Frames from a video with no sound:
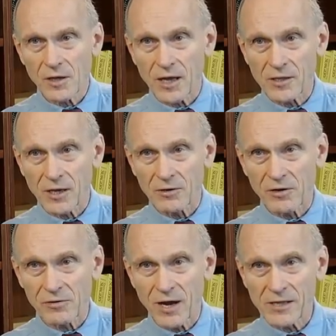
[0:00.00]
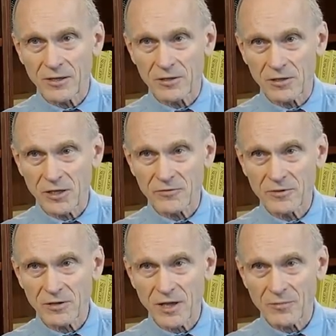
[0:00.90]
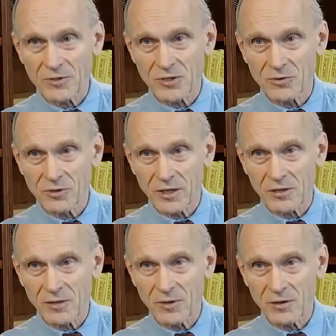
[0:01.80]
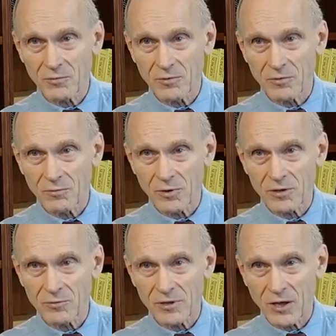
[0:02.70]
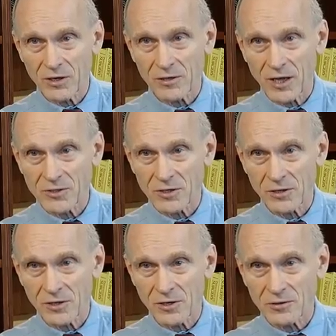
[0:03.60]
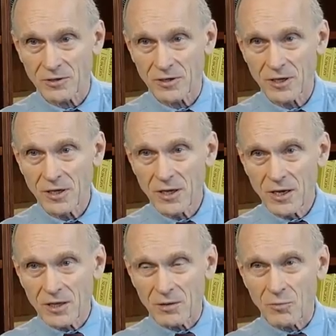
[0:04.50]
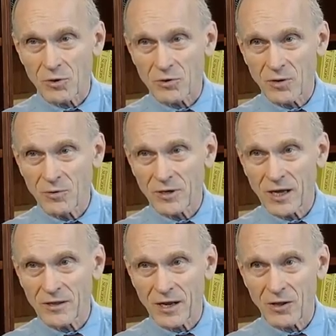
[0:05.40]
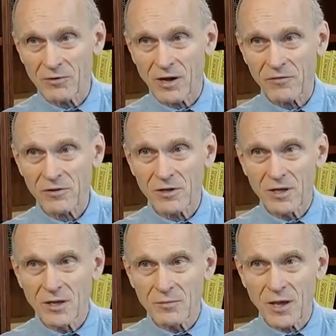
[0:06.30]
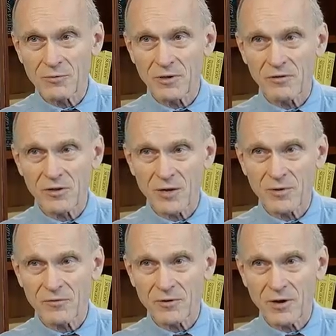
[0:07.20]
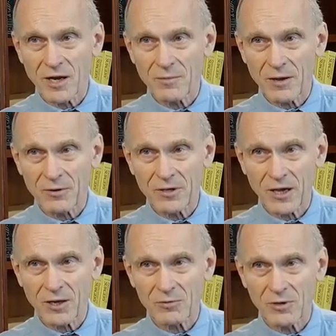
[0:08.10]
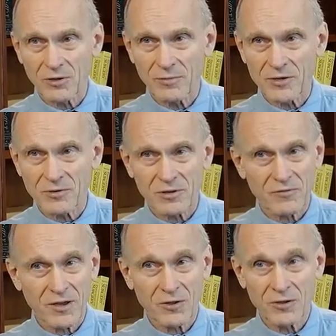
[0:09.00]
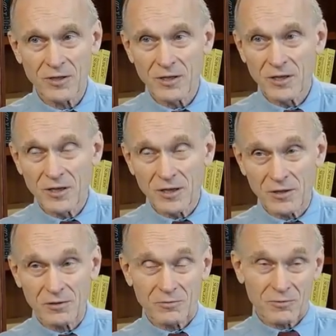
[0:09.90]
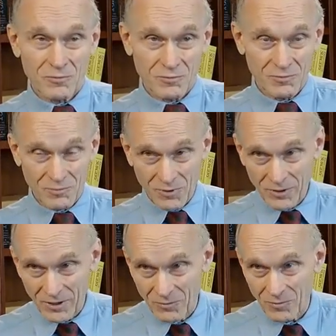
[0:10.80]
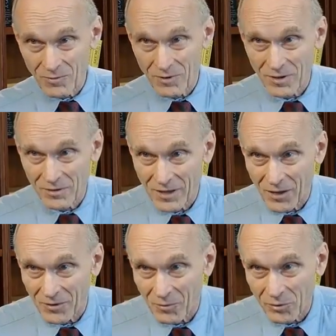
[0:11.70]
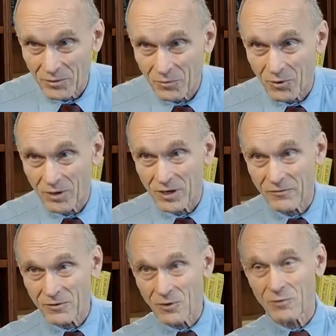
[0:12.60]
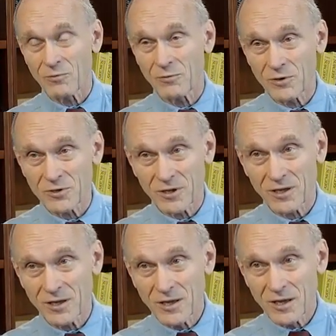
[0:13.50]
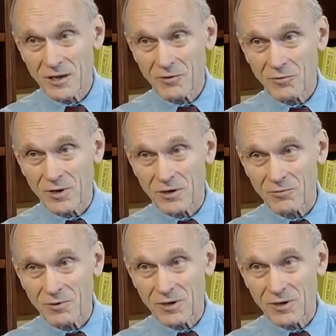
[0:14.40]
Islet autografts are highly successful in establishing euglycemia with or without exogenous insulin. They're more durable than islet allografts. Pain relief therapy for chronic pancreatitis when other measures fail is really now the most important, even though originally we